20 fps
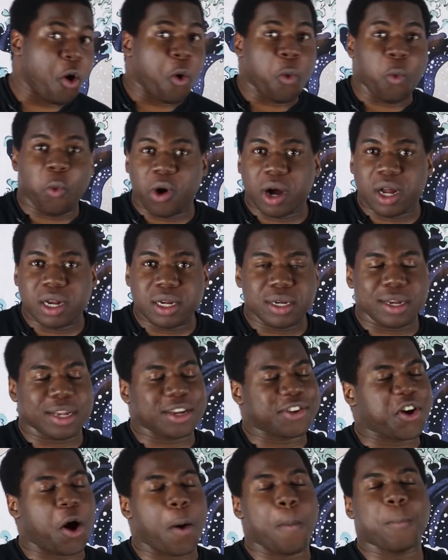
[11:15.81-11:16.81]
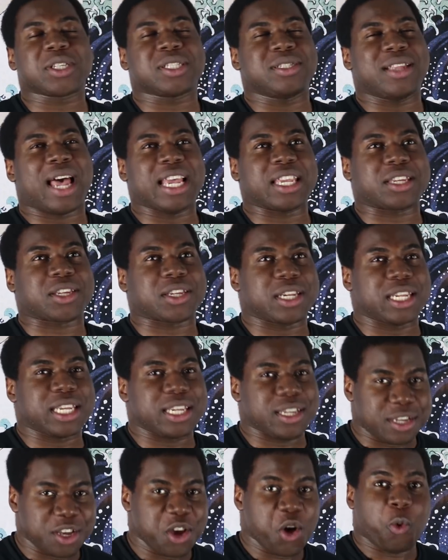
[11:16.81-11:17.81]
1, it combos
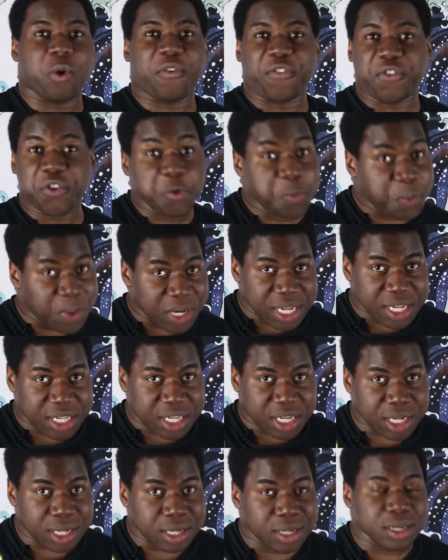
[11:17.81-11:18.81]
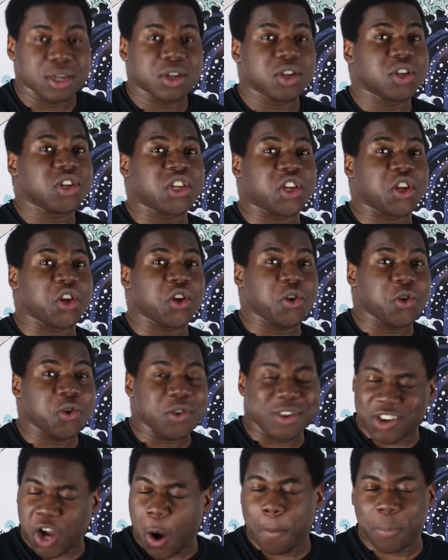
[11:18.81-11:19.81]
nicely with Humility. 2,
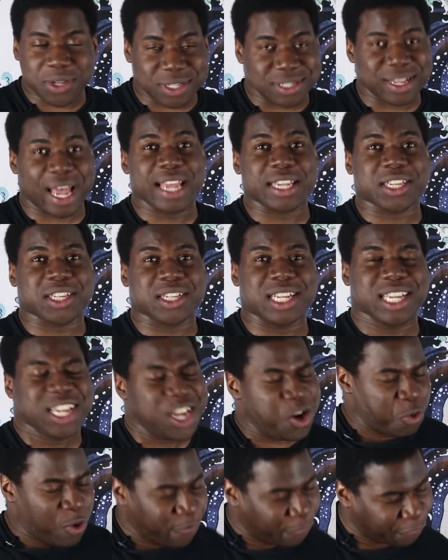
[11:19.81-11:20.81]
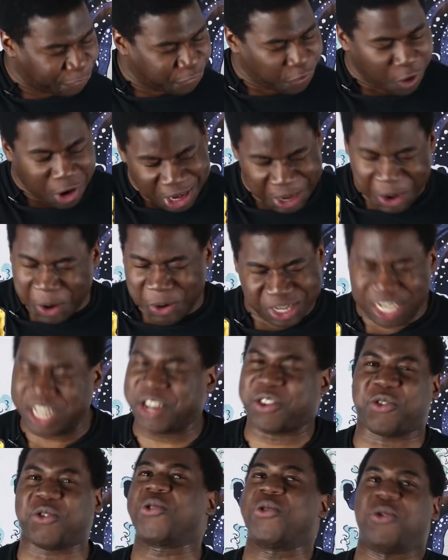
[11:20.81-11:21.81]
it combos nicely with Follow
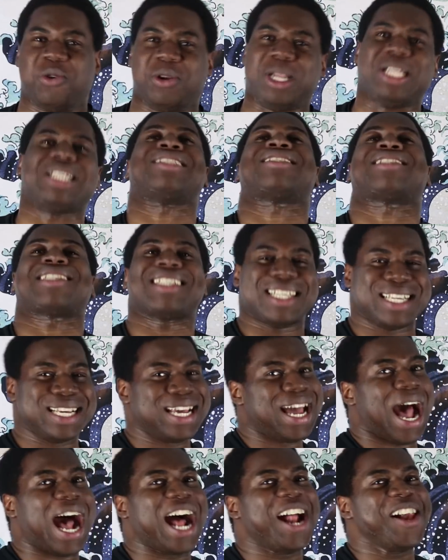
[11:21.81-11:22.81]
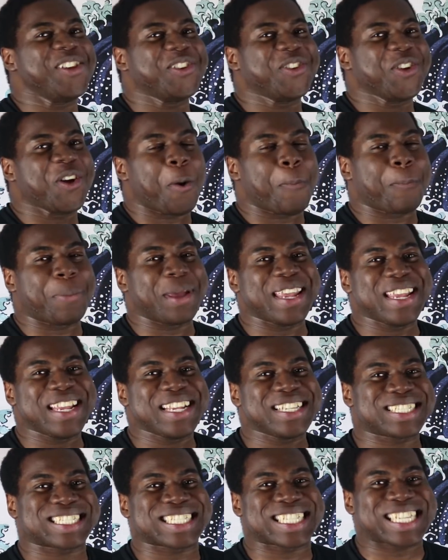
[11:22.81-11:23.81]
the Rules, Aldo
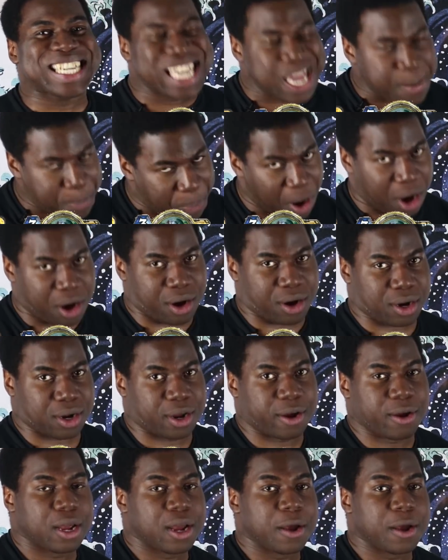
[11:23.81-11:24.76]
Peacekeeper.